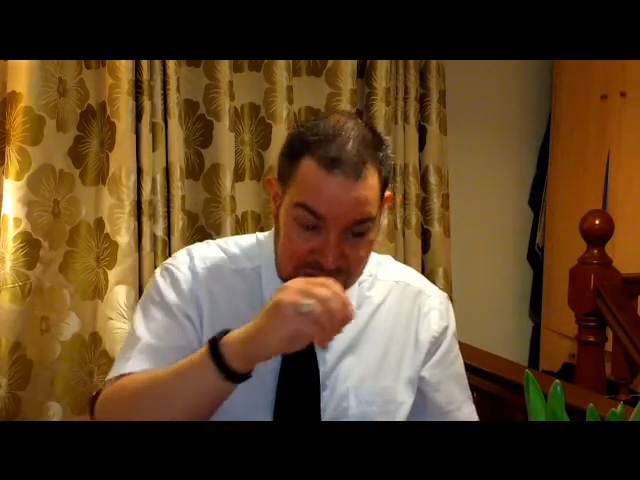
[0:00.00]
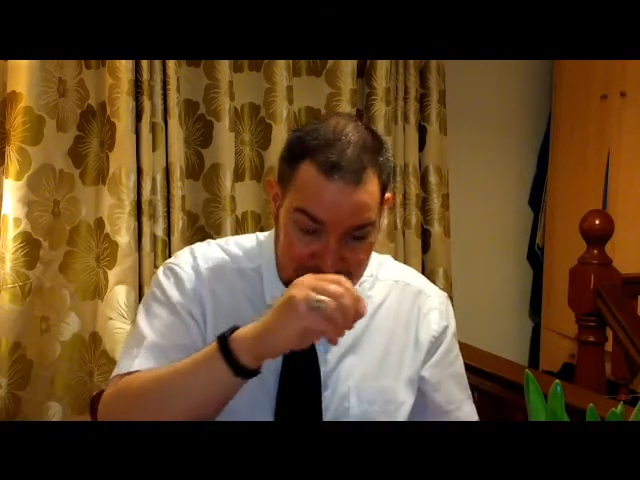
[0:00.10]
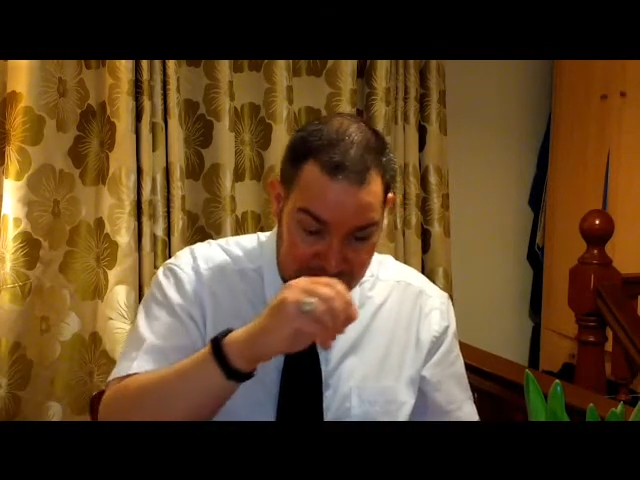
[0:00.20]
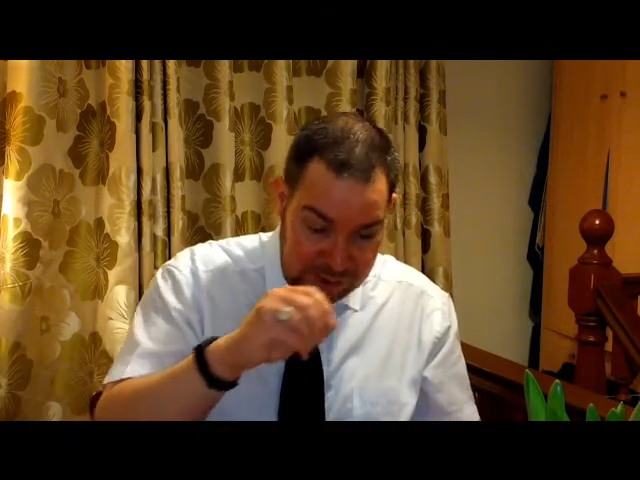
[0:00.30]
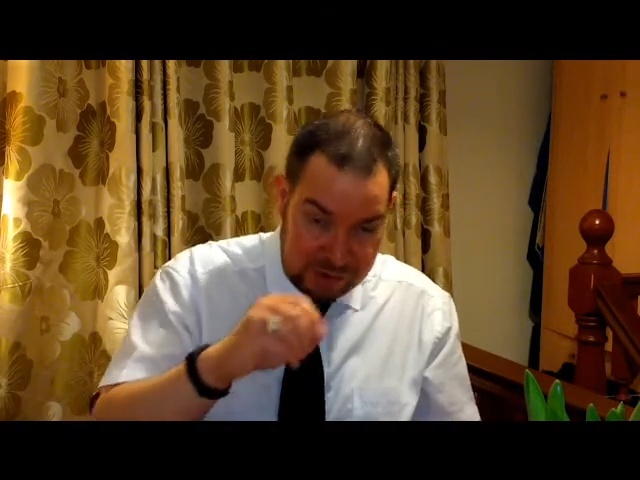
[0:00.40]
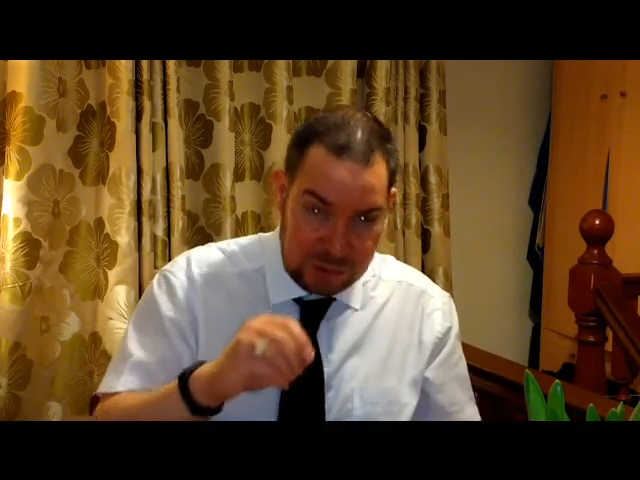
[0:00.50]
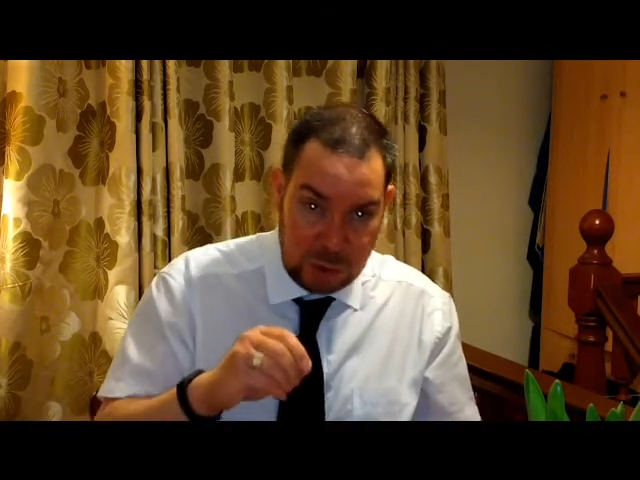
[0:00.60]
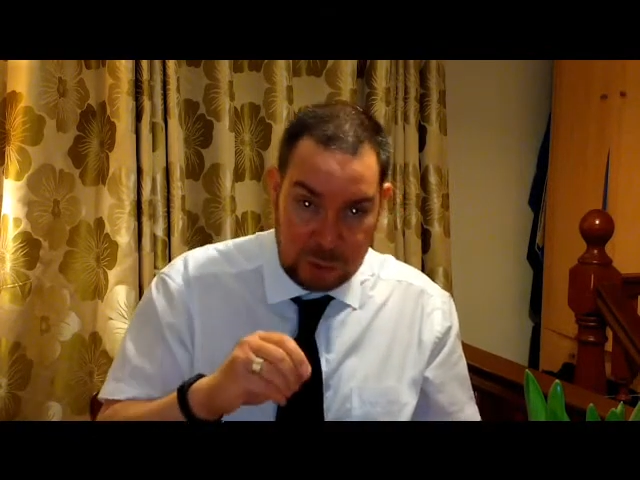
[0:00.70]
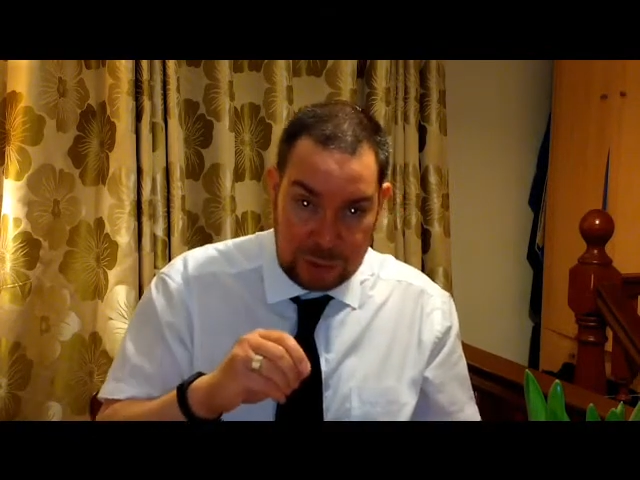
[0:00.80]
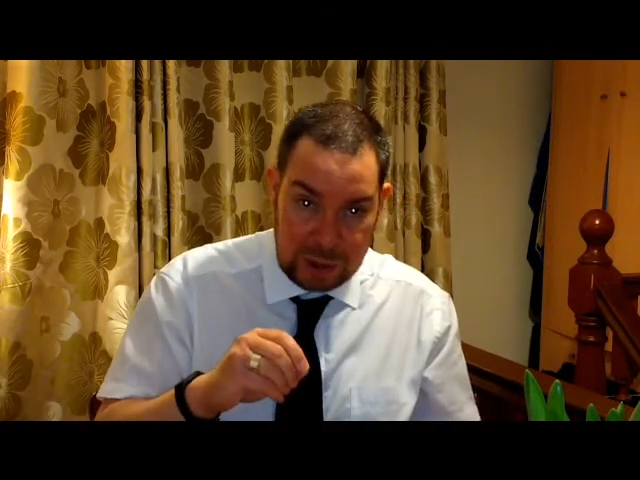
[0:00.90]
in a very
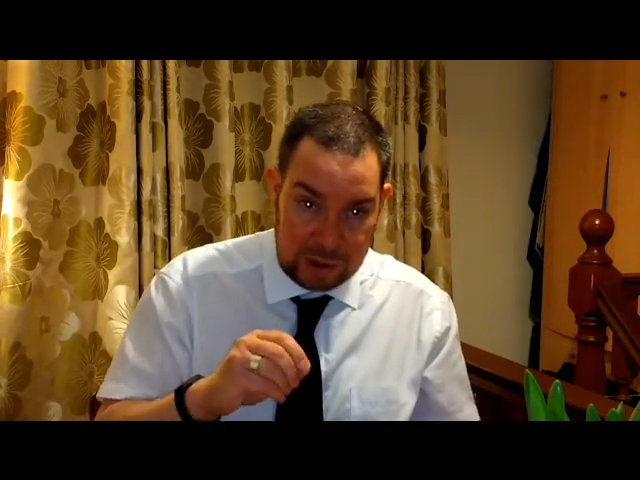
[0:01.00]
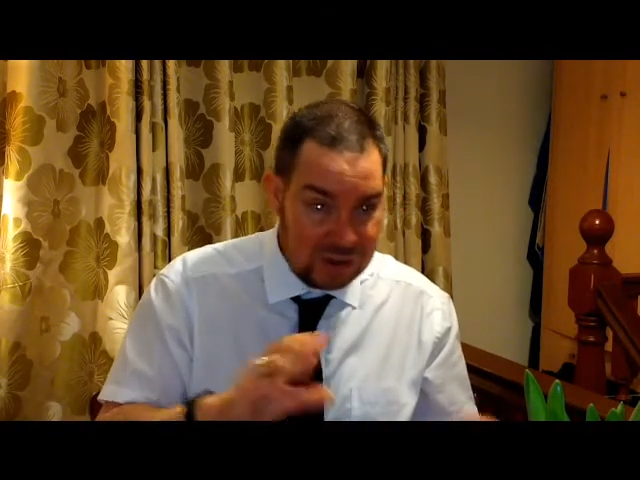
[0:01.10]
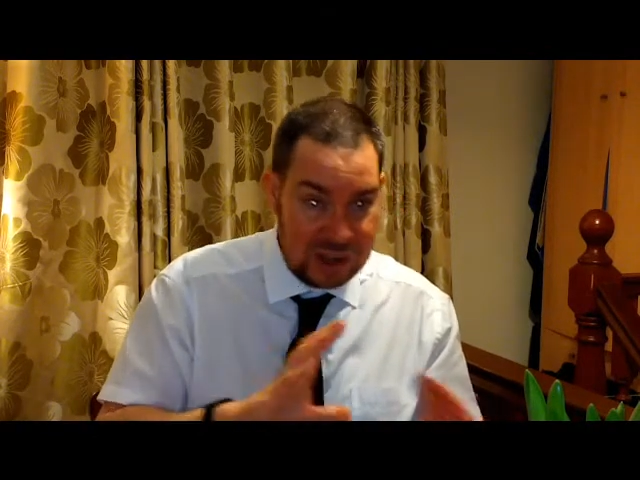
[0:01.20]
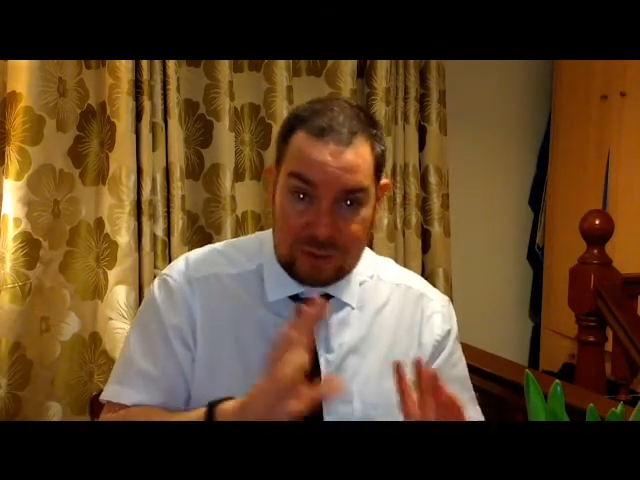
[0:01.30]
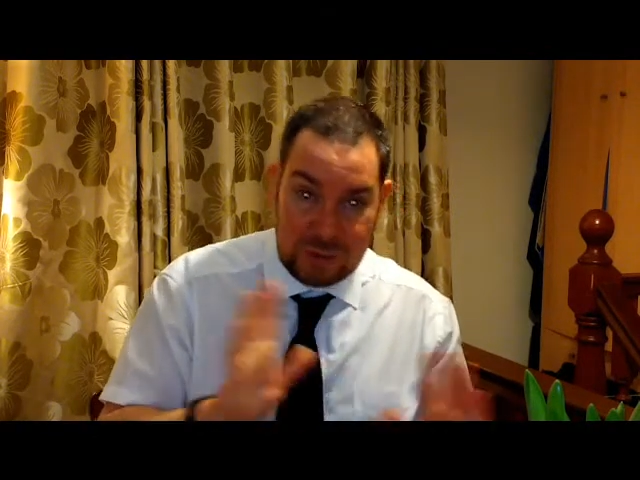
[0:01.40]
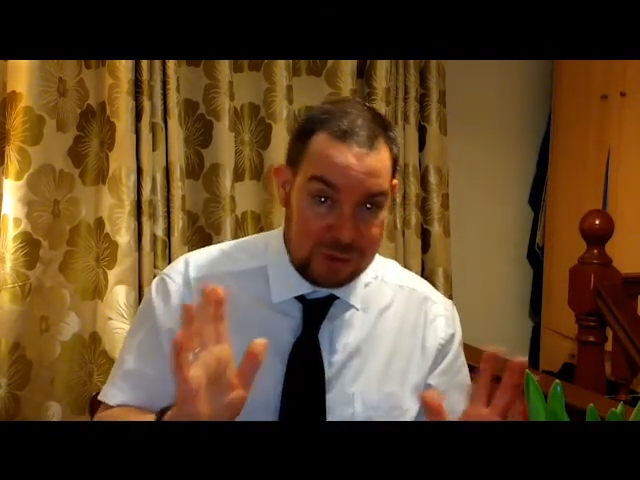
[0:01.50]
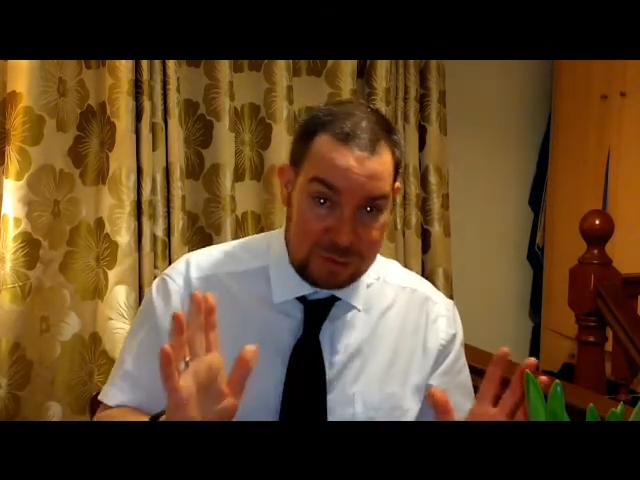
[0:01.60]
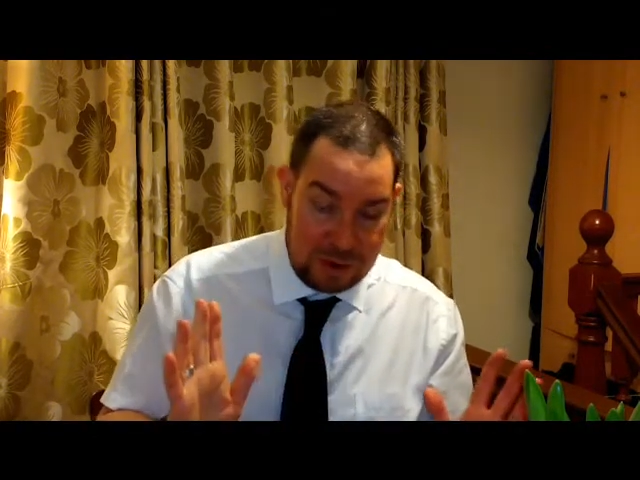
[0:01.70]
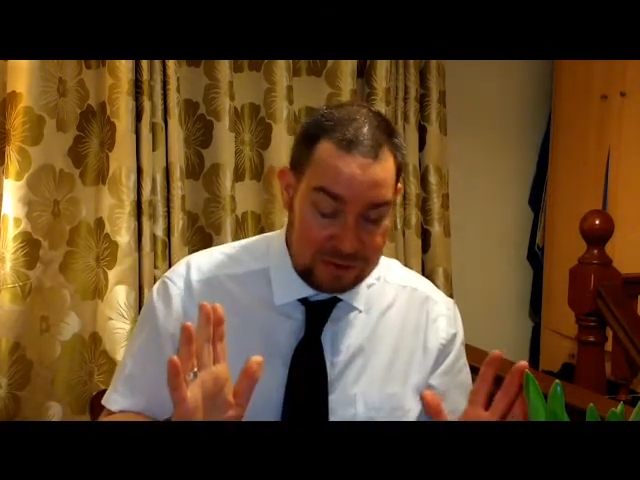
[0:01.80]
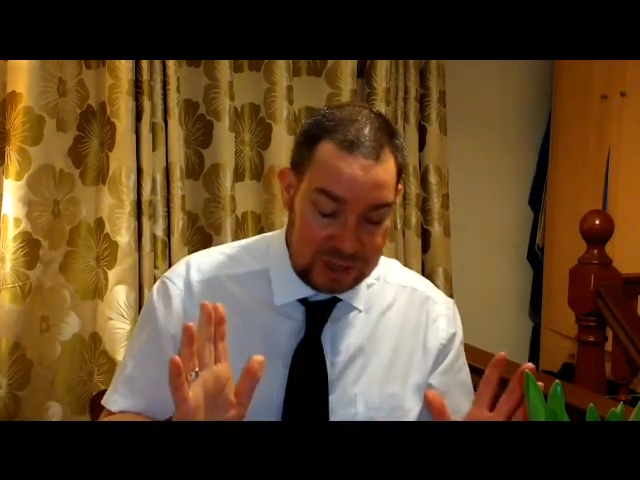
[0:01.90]
small box, it works
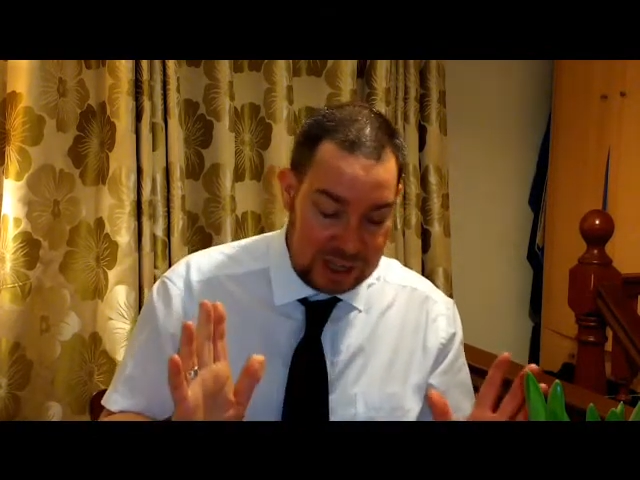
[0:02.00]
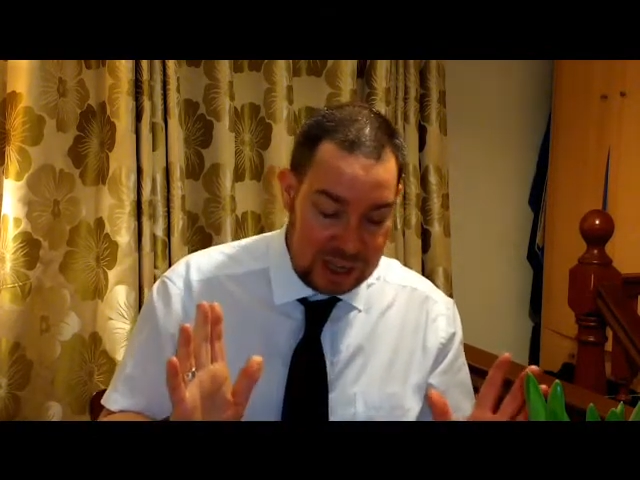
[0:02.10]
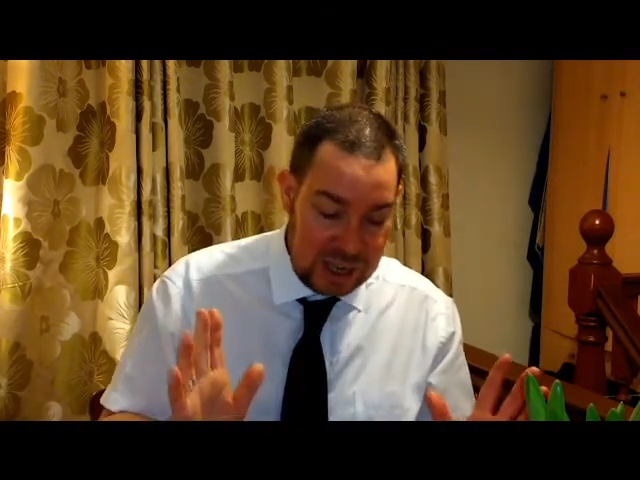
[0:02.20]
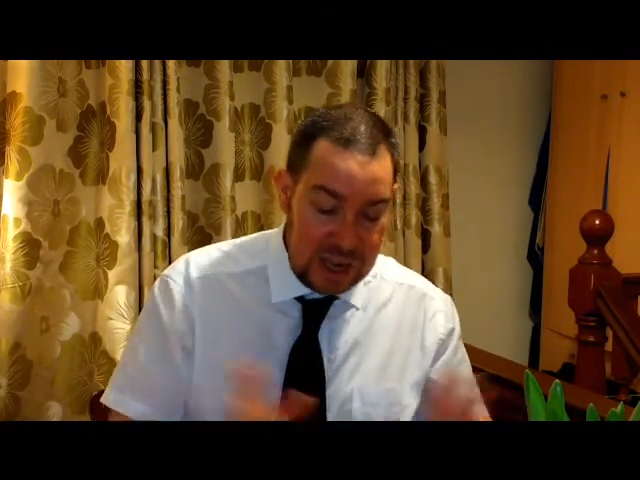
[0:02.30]
perfectly.